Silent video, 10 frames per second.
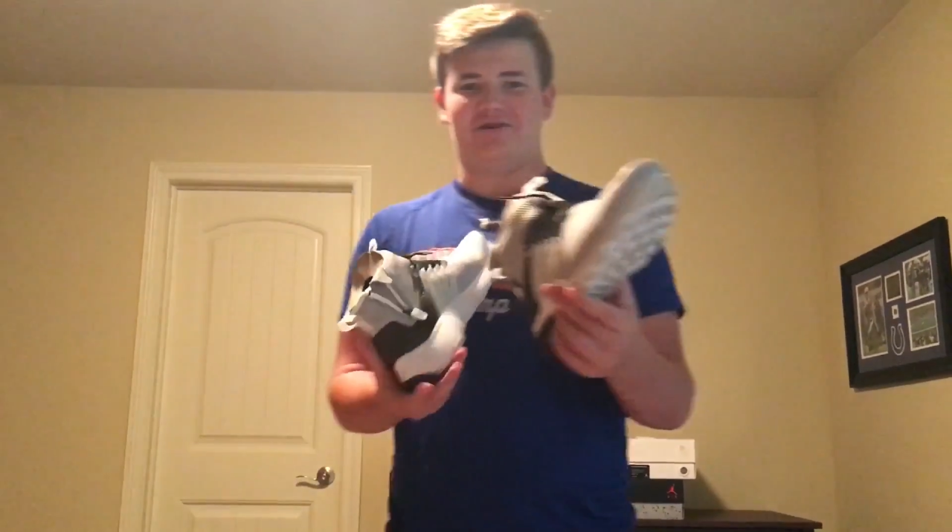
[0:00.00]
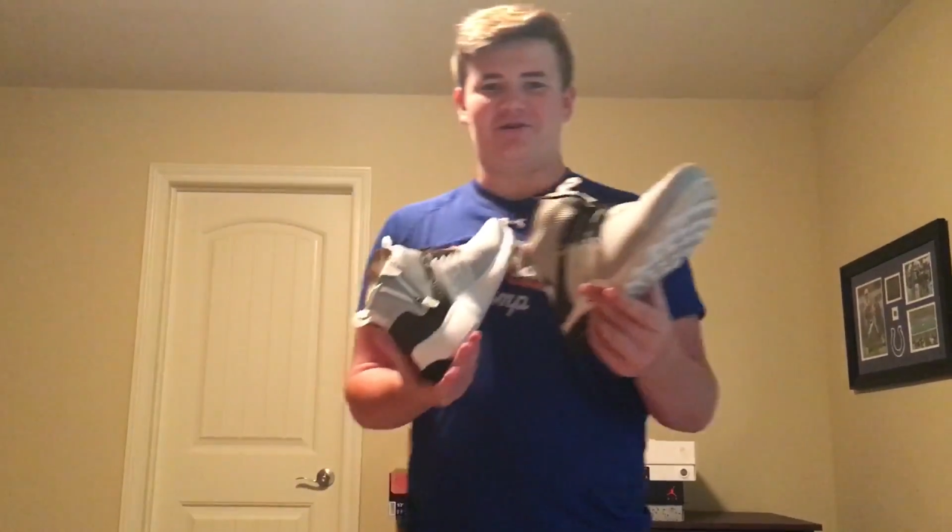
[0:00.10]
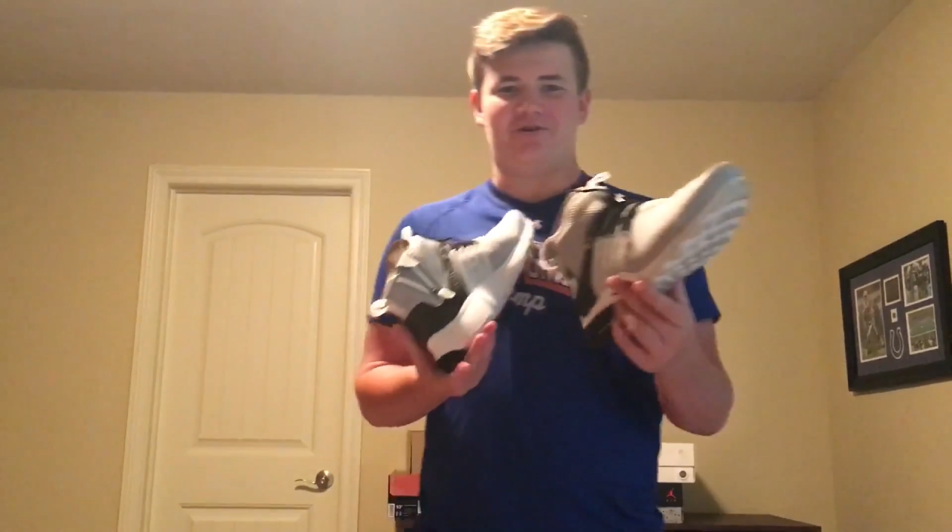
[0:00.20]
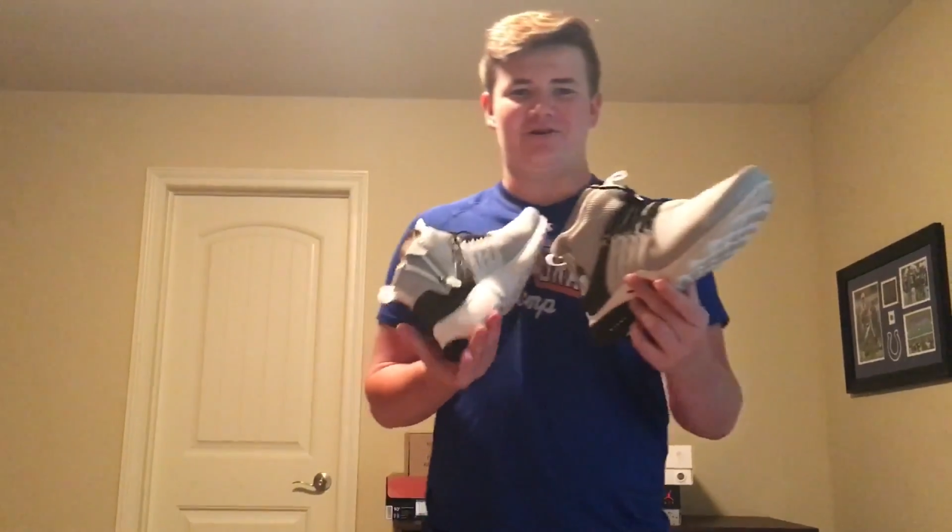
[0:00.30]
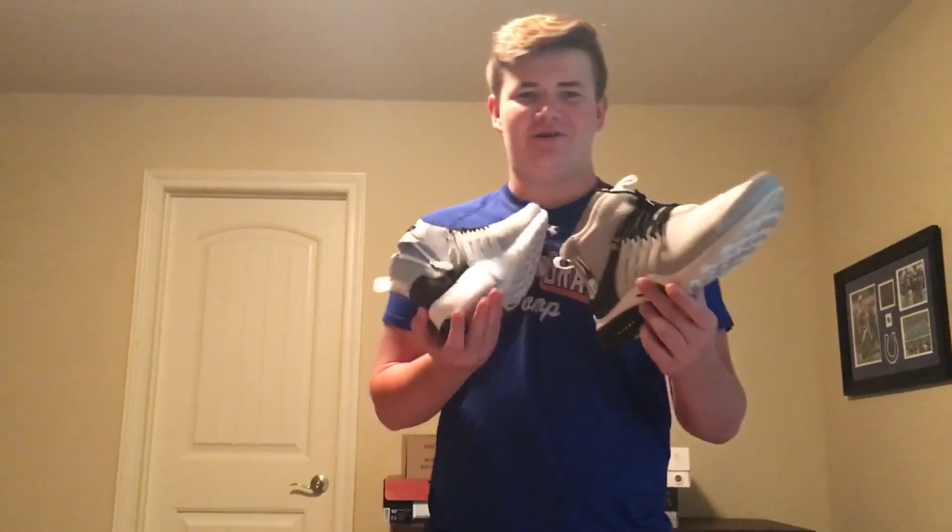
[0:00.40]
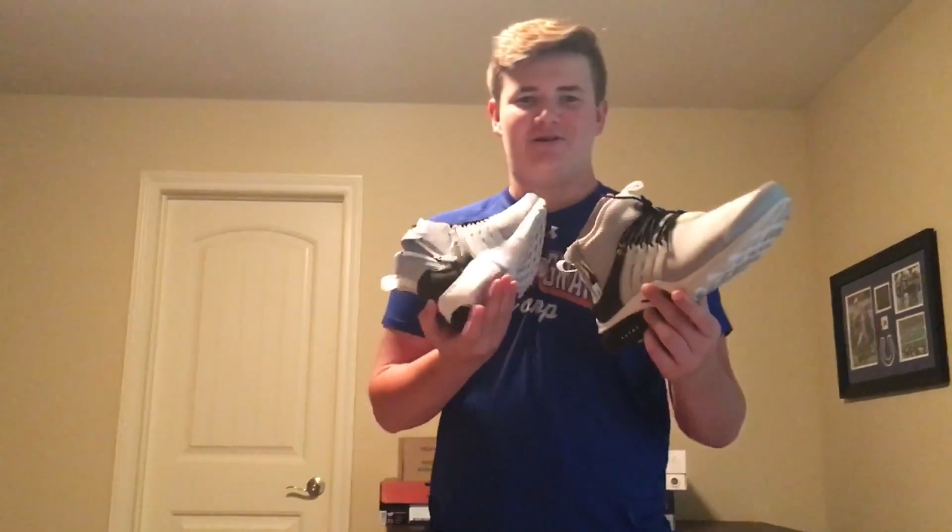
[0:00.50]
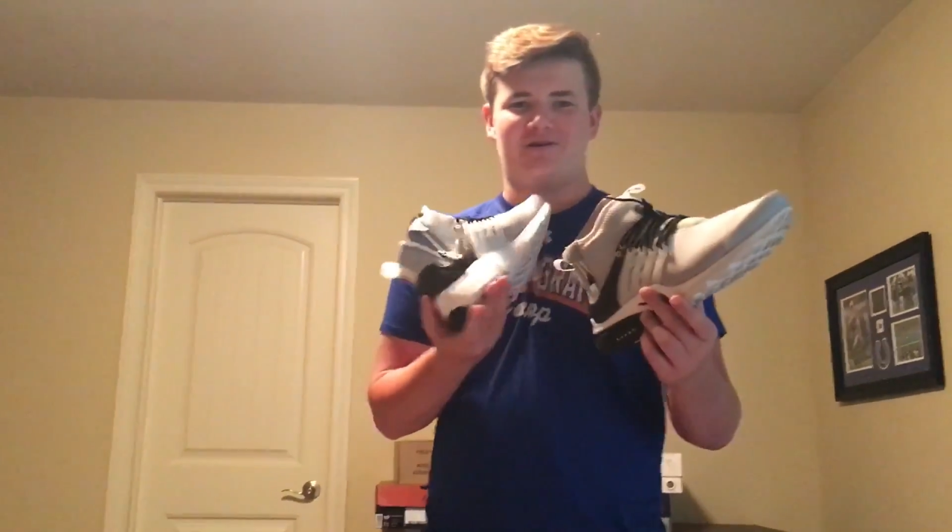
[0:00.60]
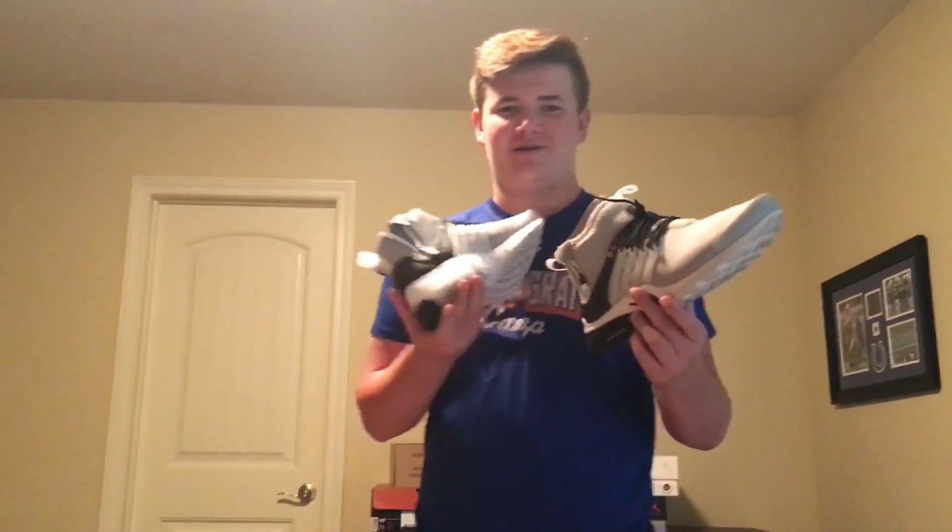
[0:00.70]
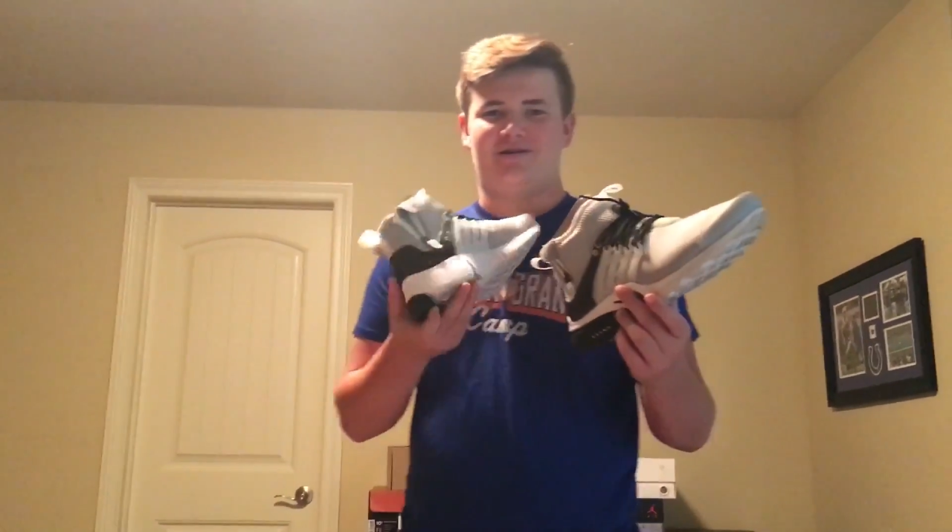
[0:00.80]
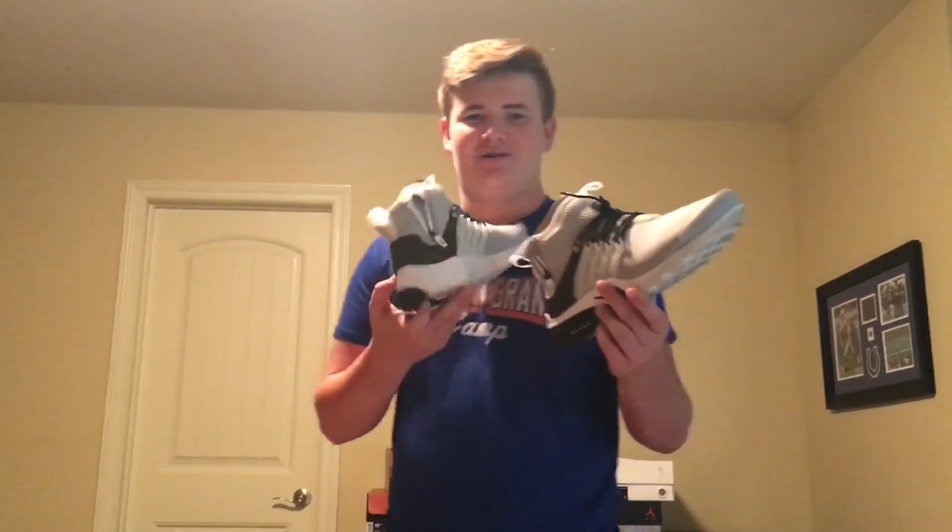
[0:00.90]
you.
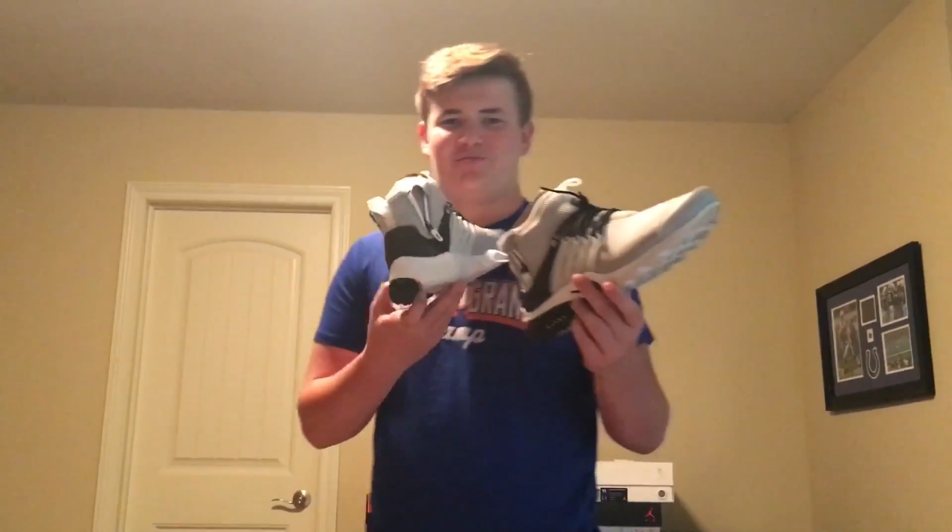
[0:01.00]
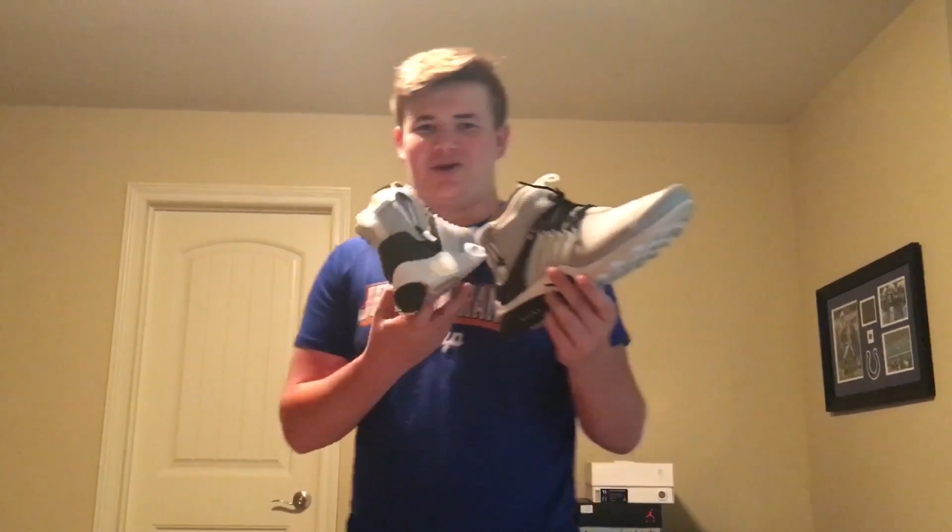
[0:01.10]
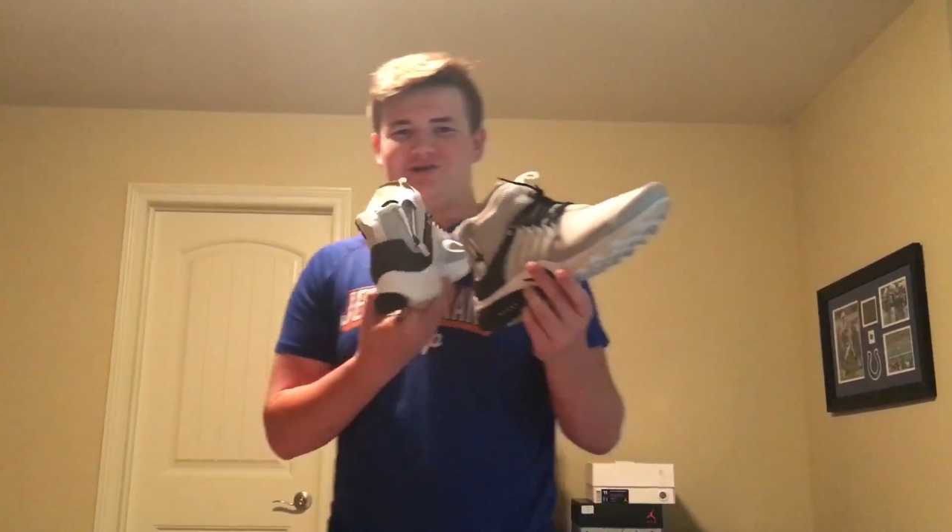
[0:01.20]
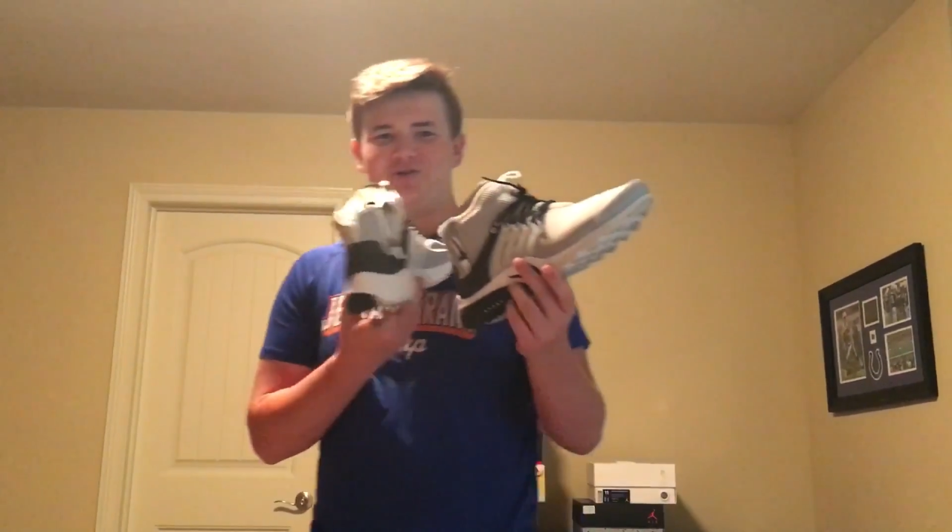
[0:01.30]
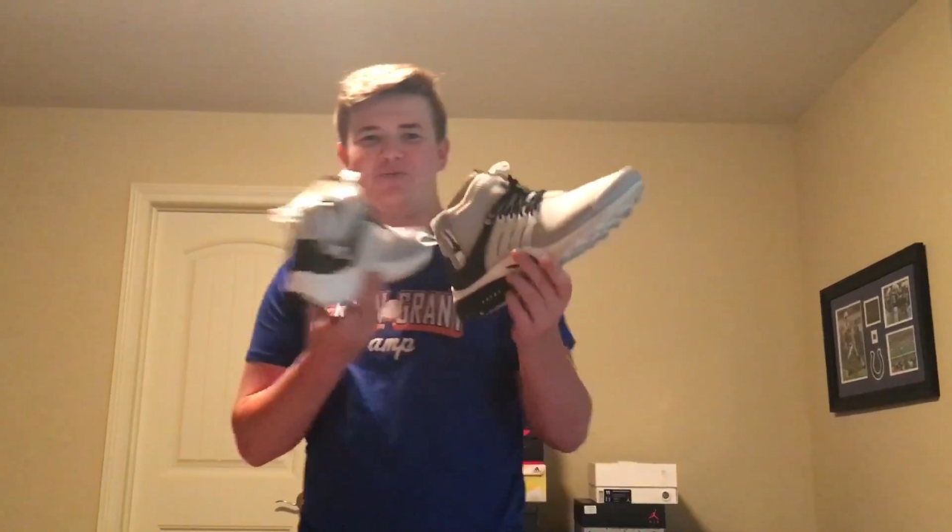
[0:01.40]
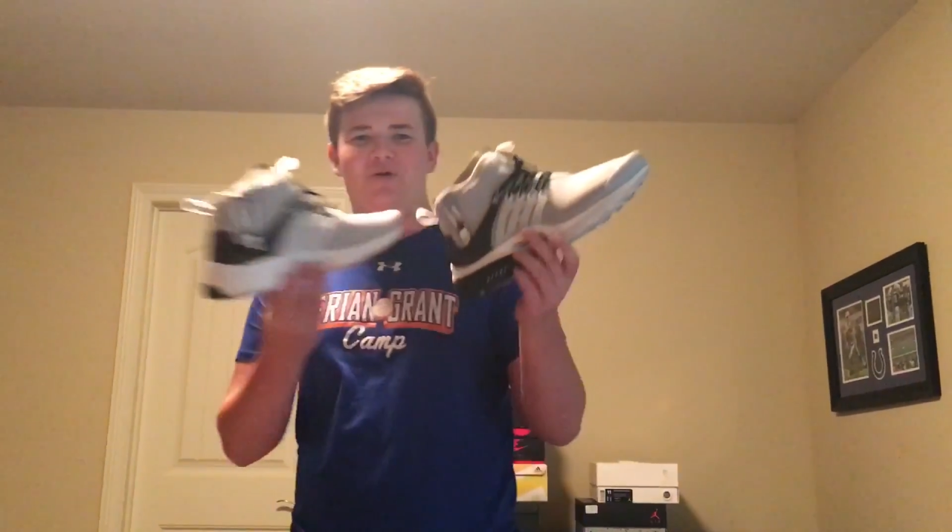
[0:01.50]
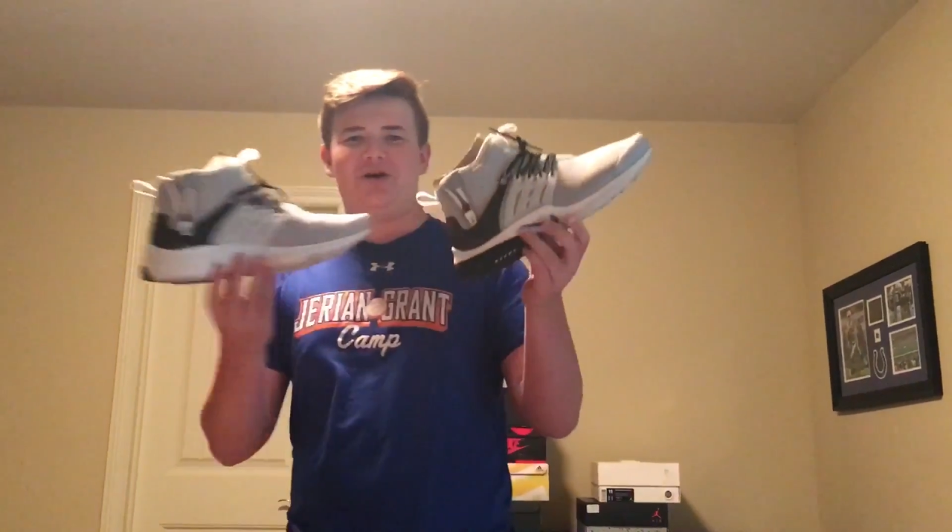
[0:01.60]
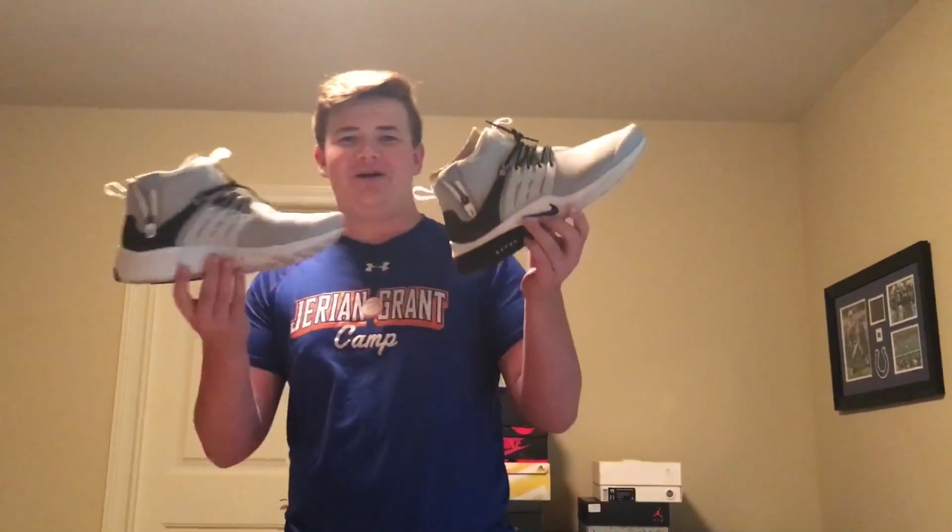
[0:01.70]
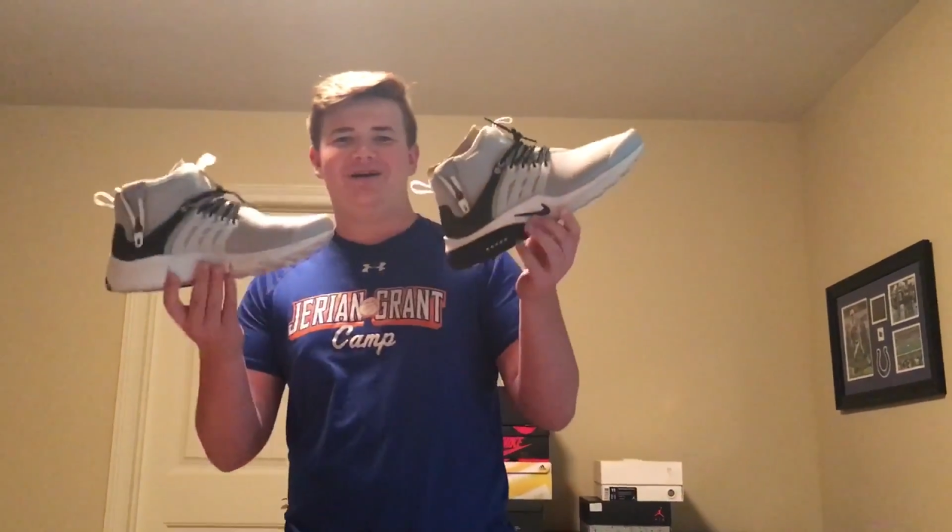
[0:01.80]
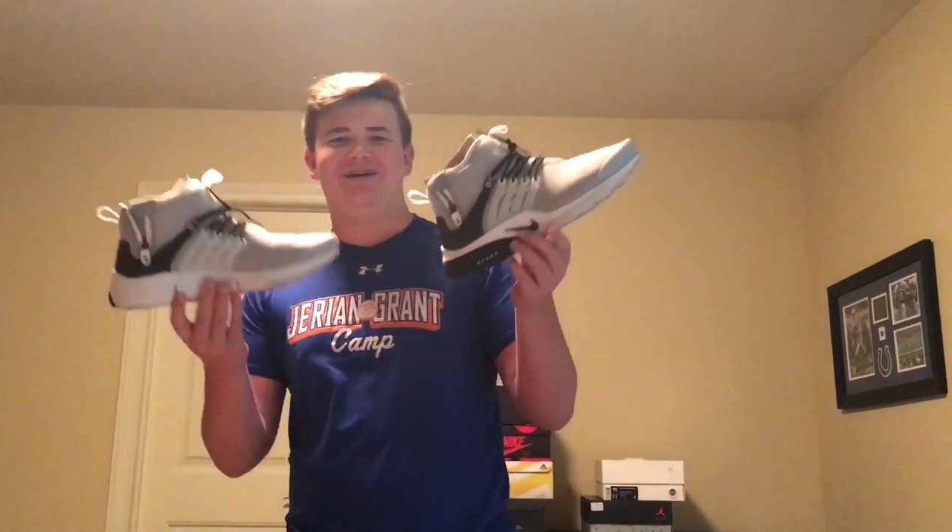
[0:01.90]
Presto boy.